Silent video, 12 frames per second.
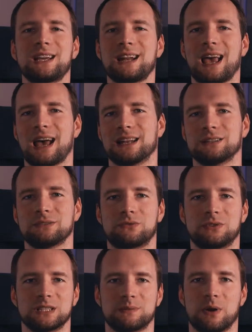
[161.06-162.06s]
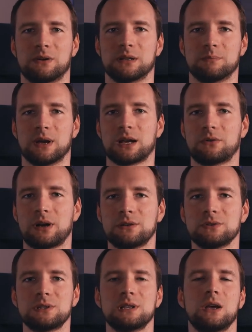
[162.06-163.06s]
can handle transparent
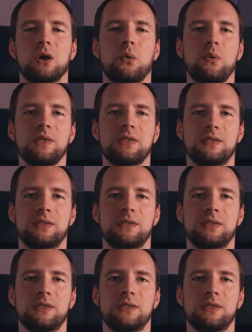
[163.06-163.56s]
backgrounds with